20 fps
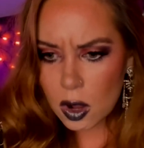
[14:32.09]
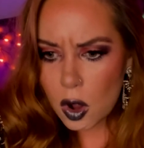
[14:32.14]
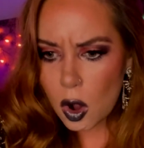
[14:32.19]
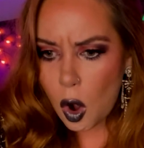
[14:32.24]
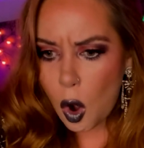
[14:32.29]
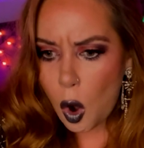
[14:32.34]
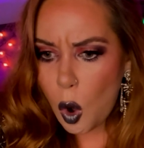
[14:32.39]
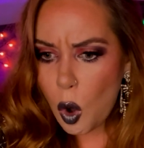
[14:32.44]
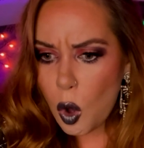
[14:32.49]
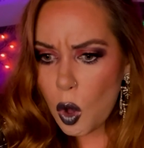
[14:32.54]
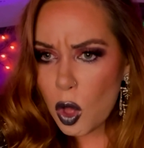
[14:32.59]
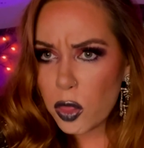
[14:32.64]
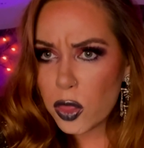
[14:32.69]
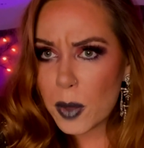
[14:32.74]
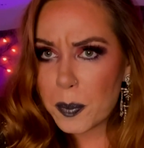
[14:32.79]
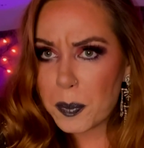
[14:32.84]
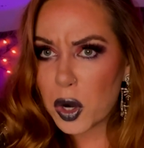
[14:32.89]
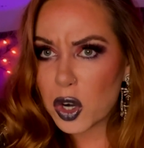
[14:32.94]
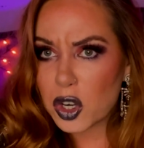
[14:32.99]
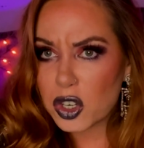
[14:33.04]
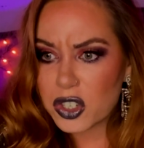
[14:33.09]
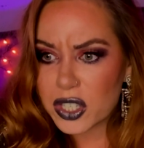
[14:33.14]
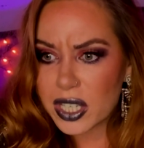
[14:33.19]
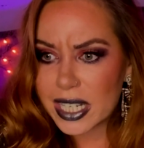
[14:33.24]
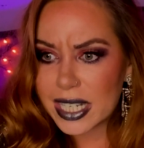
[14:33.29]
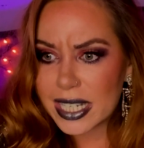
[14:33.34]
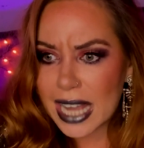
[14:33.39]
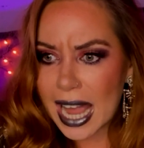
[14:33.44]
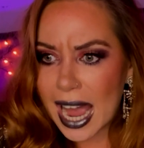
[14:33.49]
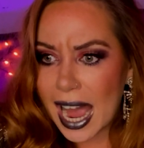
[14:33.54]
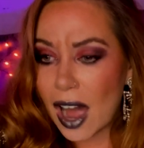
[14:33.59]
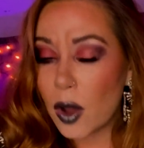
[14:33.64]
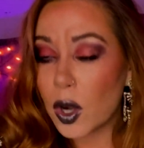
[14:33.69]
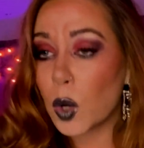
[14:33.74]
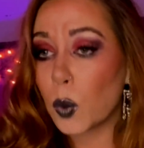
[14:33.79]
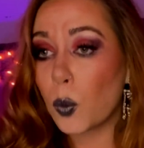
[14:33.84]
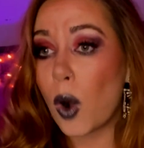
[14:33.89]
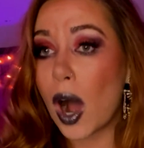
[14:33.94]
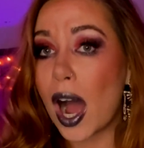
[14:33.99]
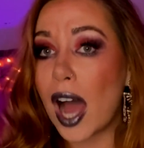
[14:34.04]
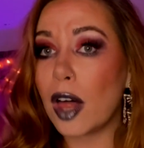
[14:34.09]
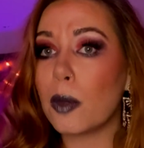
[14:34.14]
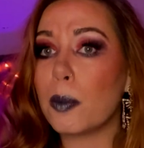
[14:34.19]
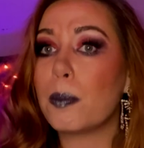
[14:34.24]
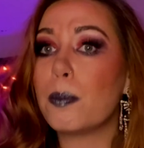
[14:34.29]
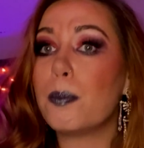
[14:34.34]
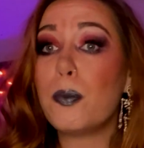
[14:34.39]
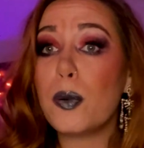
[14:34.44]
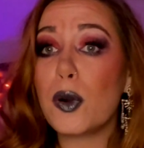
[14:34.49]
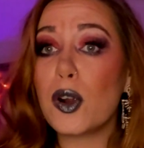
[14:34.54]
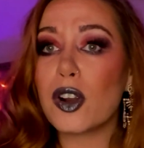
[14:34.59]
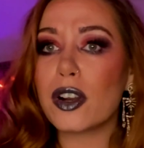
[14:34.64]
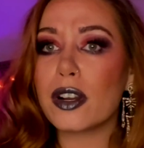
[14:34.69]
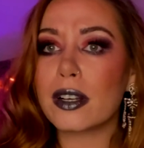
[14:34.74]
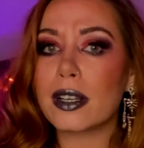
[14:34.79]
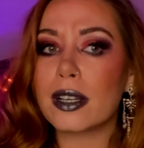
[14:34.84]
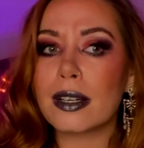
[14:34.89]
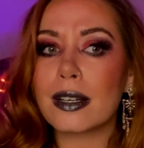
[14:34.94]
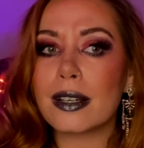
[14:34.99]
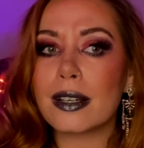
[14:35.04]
hold the person down while Burke